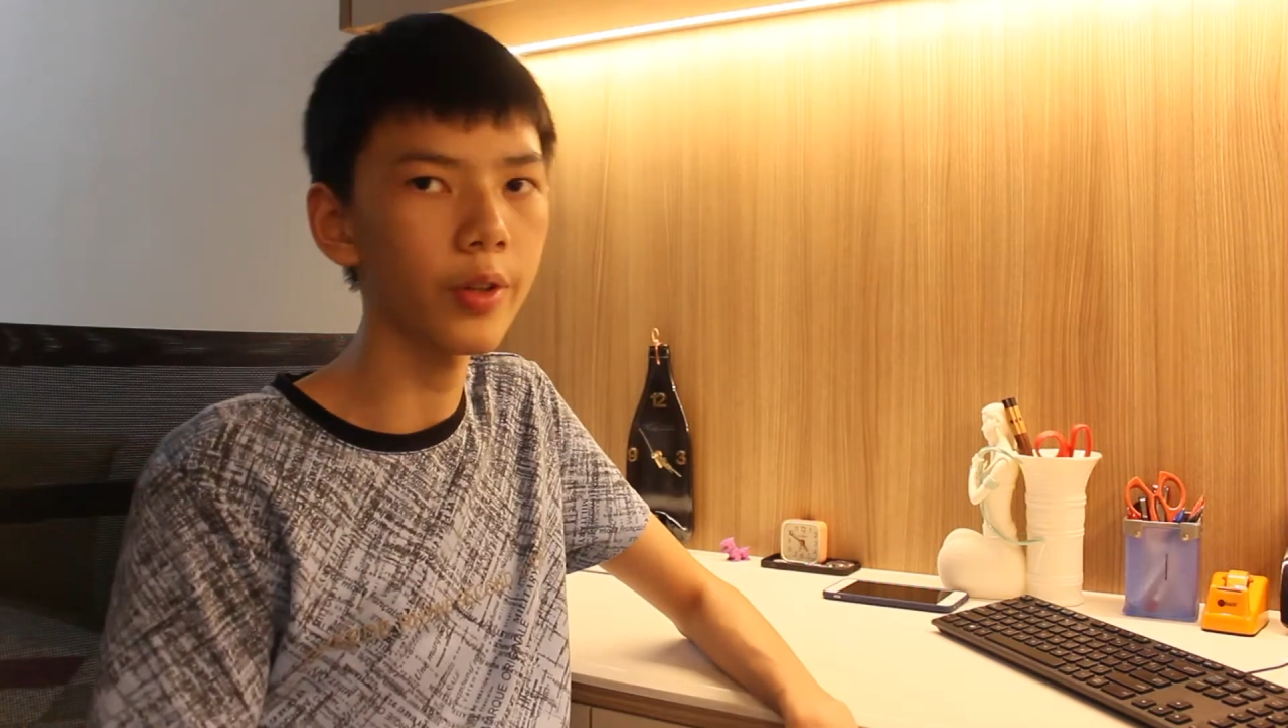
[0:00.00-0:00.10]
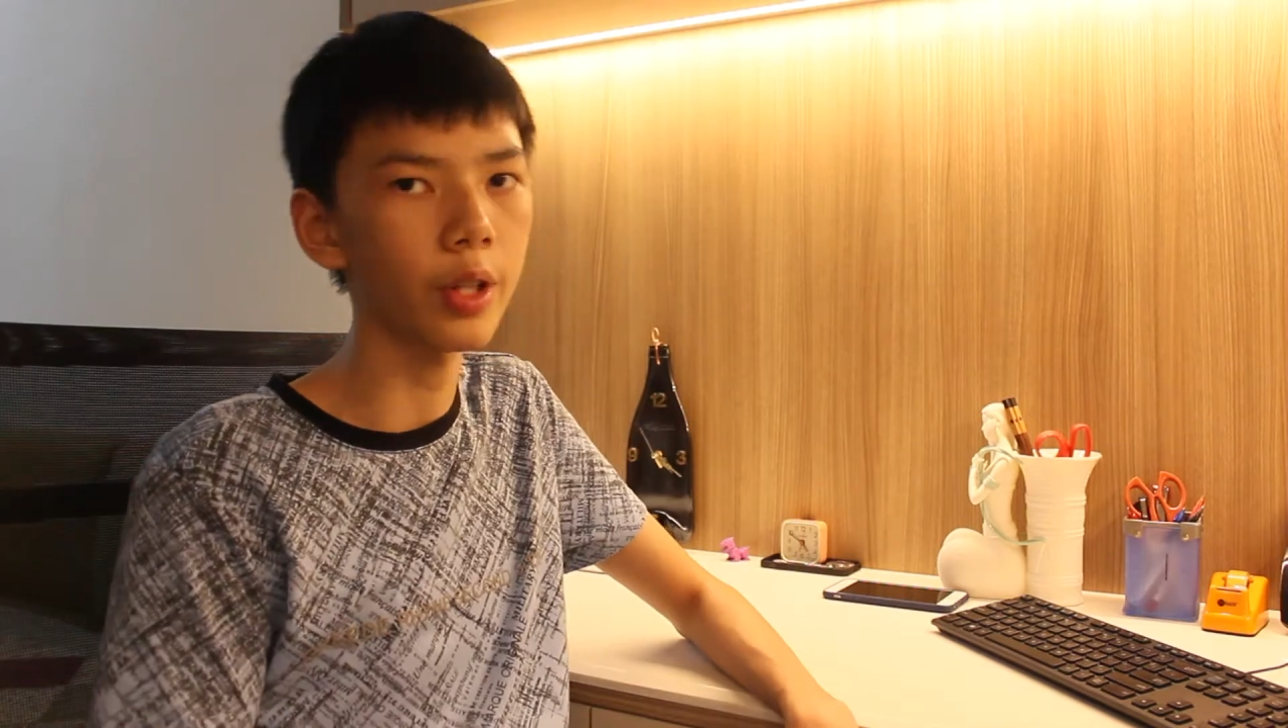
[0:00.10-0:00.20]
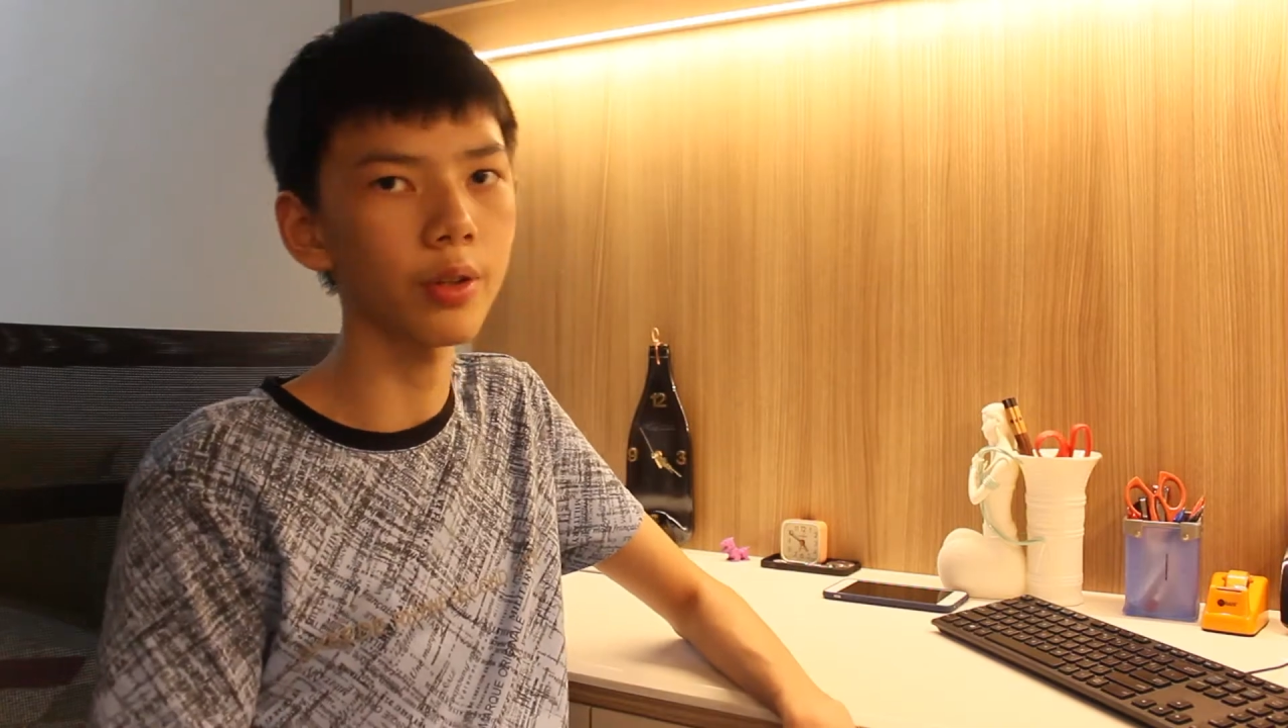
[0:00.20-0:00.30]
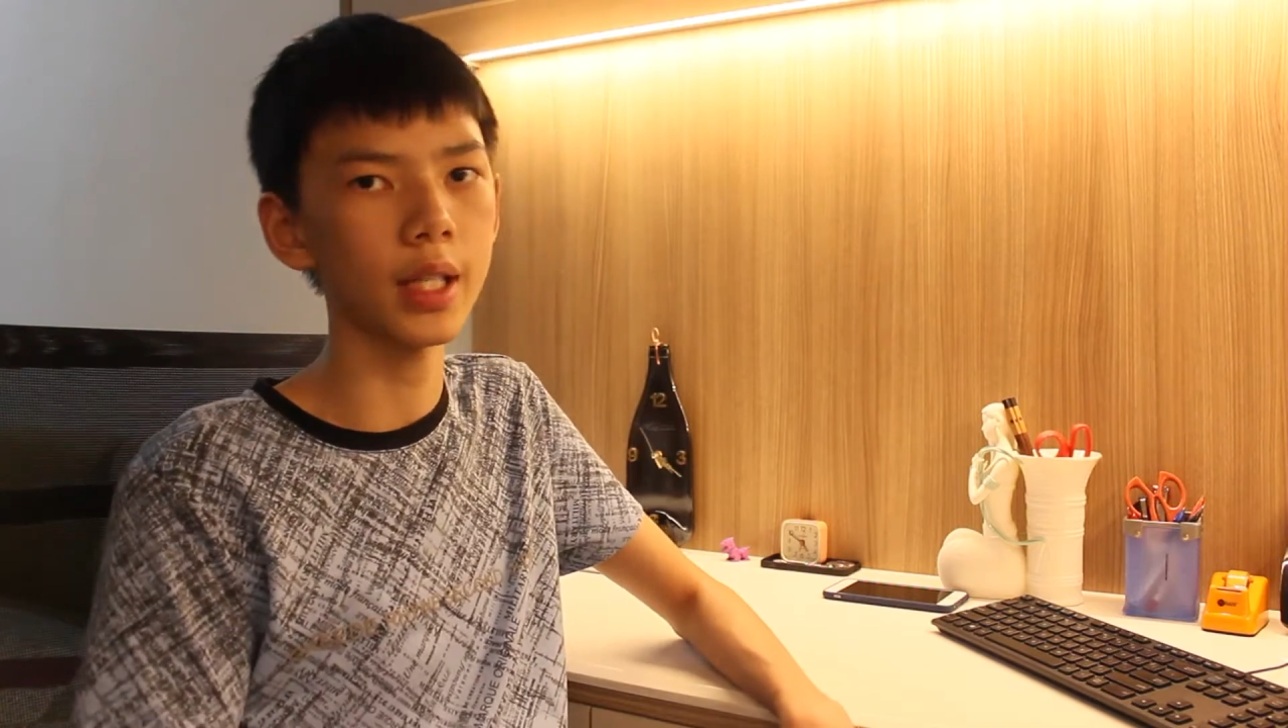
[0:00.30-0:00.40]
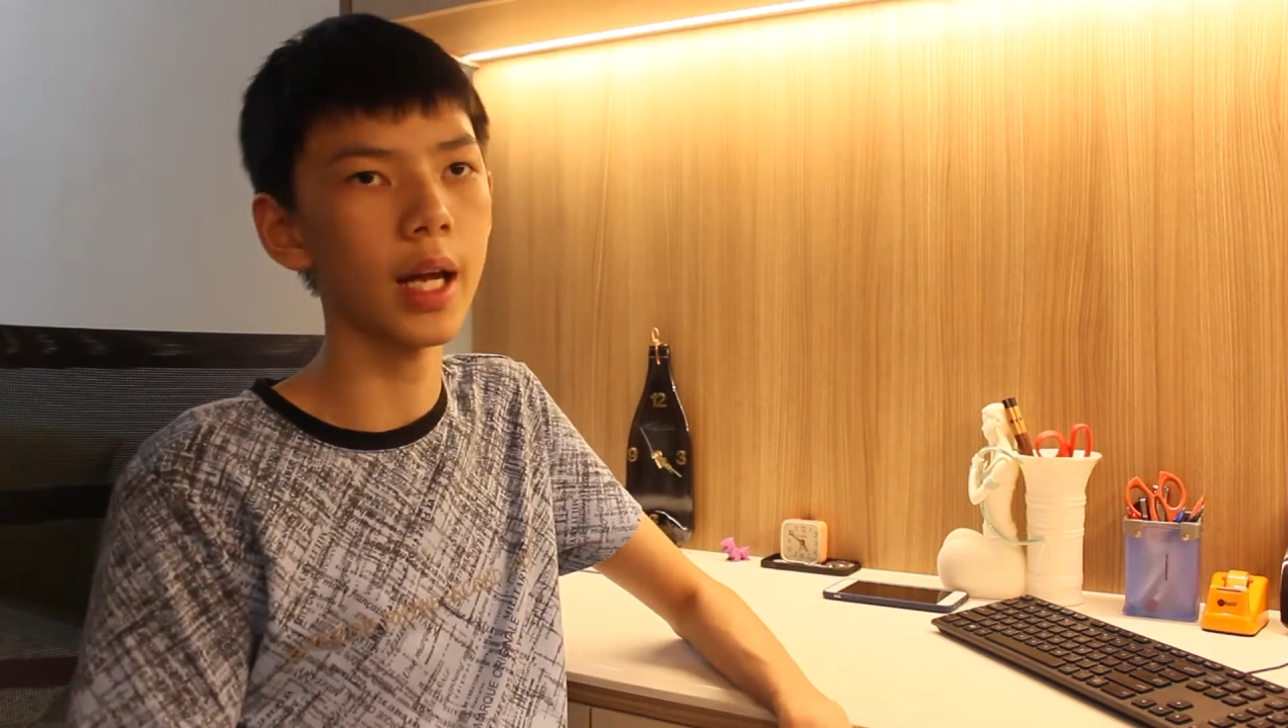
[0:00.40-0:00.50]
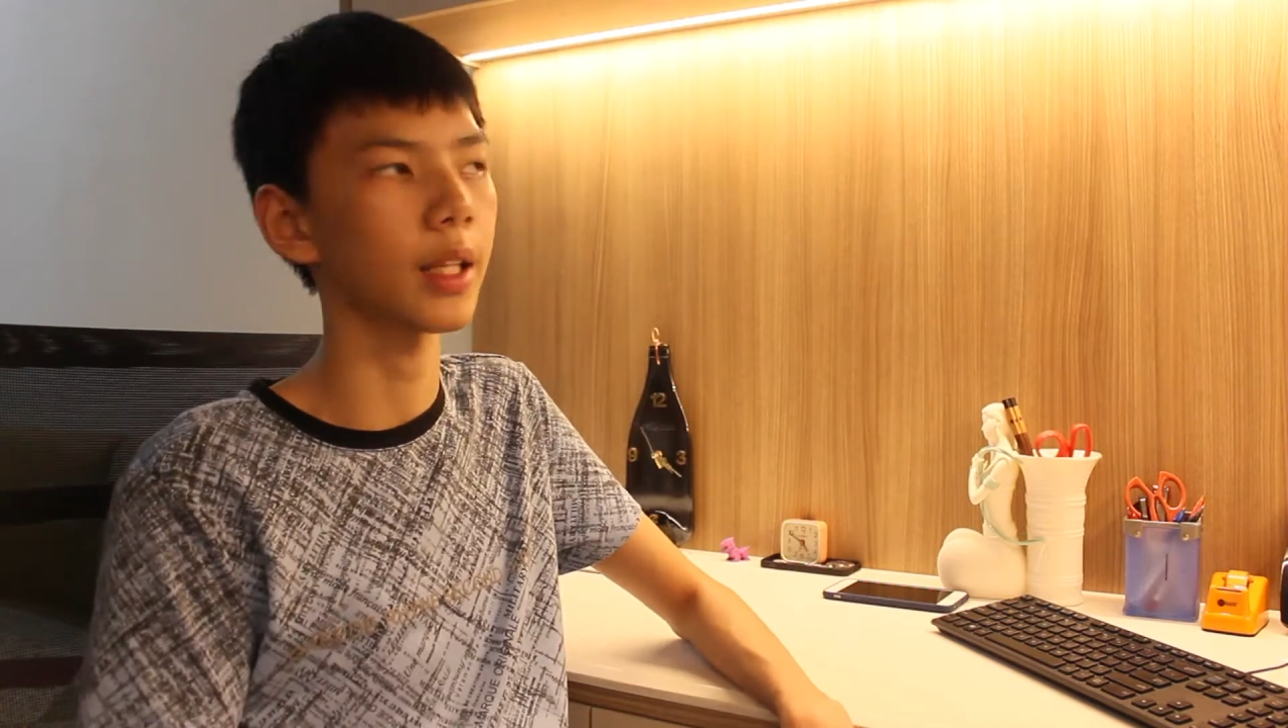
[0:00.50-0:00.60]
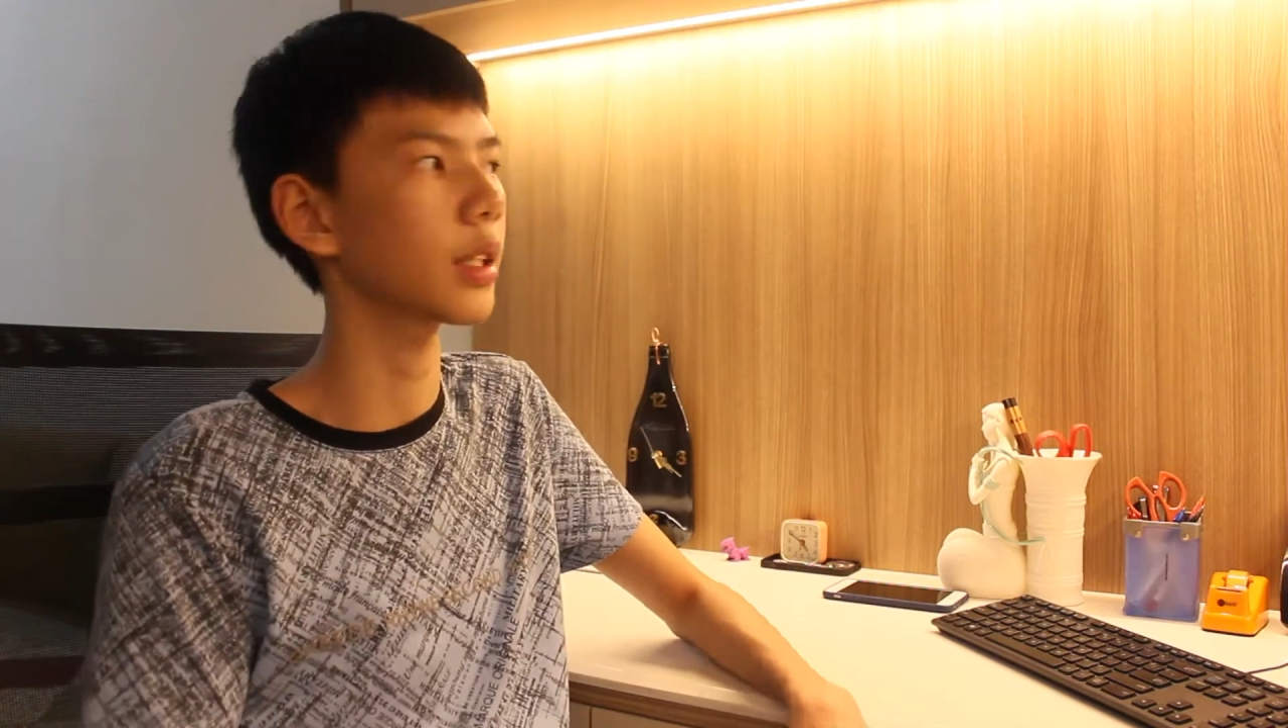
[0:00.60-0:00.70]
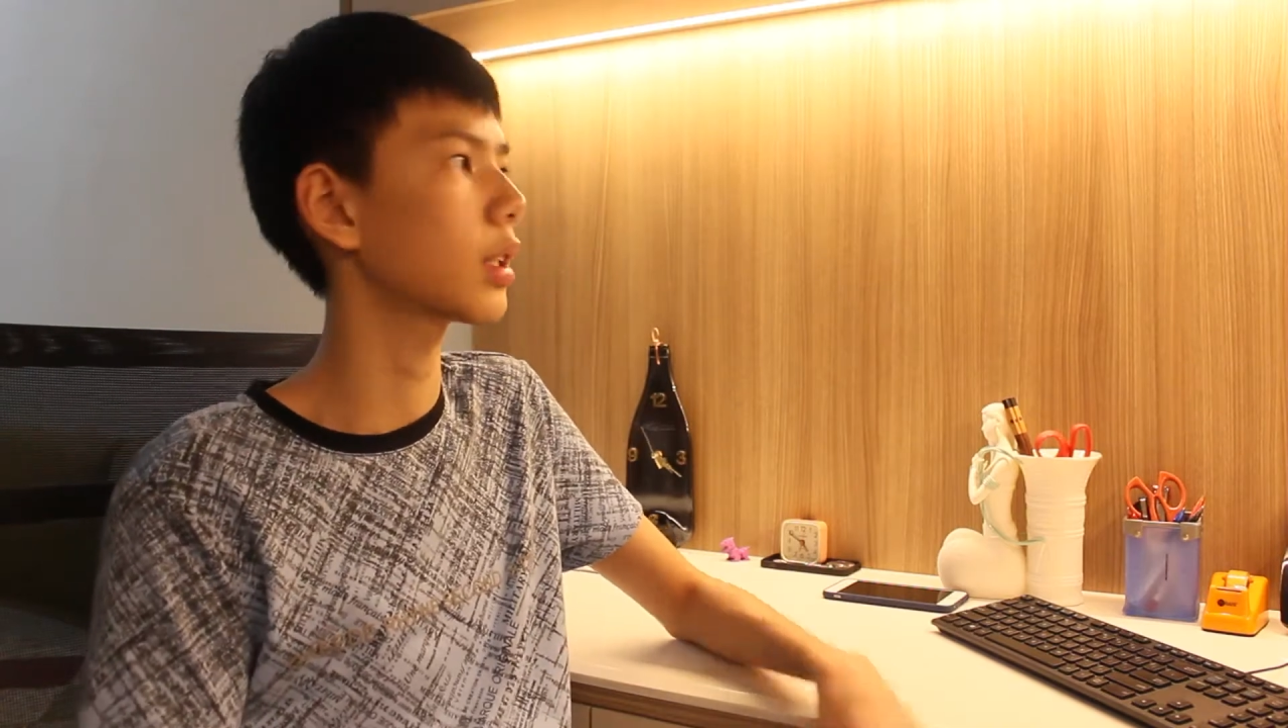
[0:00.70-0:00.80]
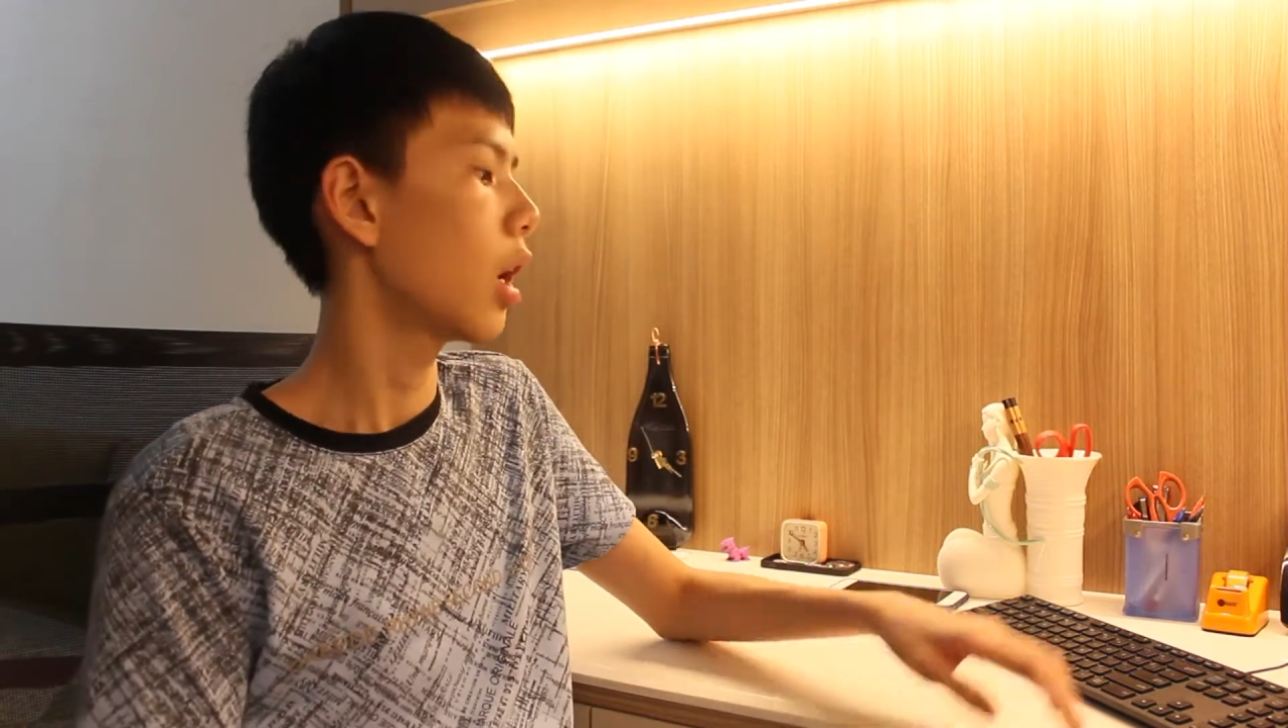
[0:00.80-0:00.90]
video settings.